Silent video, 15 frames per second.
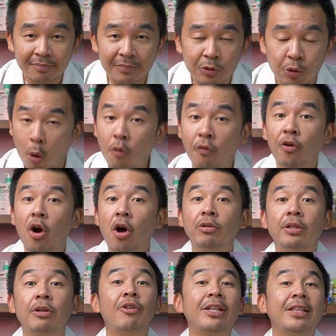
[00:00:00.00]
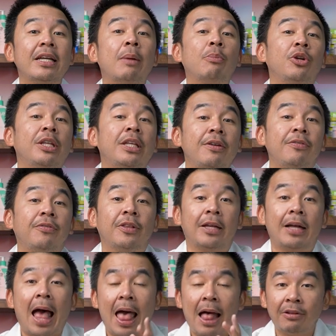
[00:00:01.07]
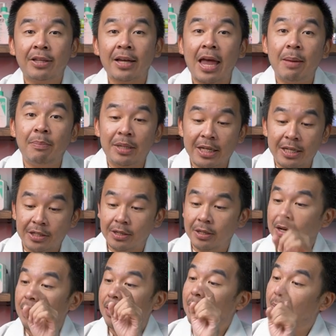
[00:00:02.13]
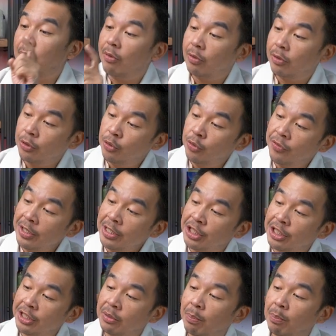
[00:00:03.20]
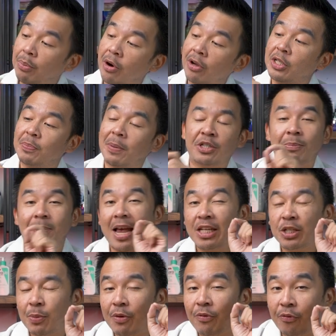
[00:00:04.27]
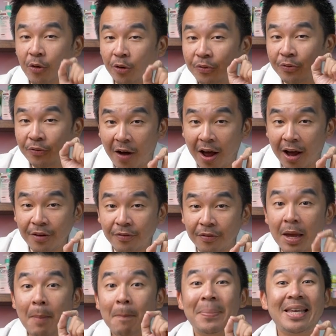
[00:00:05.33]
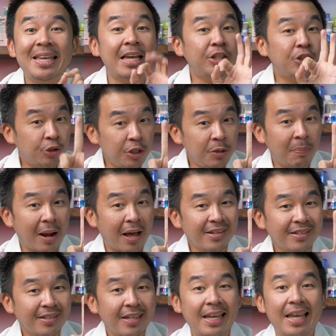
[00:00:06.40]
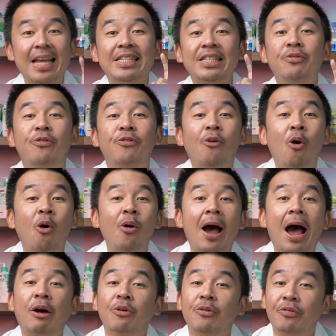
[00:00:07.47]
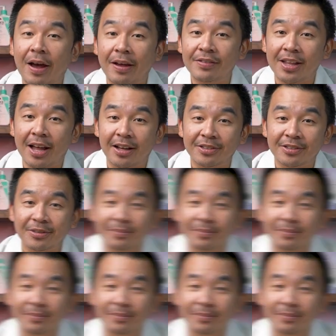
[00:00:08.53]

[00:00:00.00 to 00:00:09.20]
So overall, the rating I'm going to give the Elta M D's U V Shield Broad Spectrum S P F forty-five P A three plus is a four out of five stars.